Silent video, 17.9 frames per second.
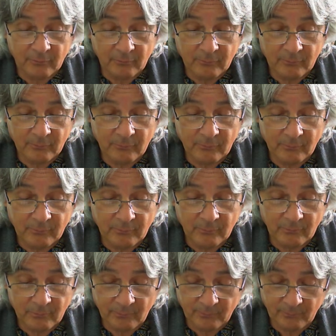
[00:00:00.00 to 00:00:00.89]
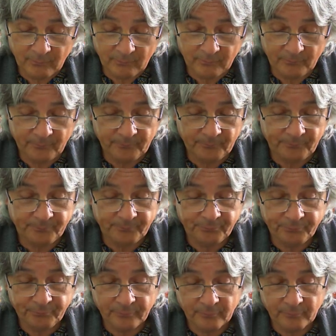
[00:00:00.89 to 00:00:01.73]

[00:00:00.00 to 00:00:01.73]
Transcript: No one is speaking in this clip.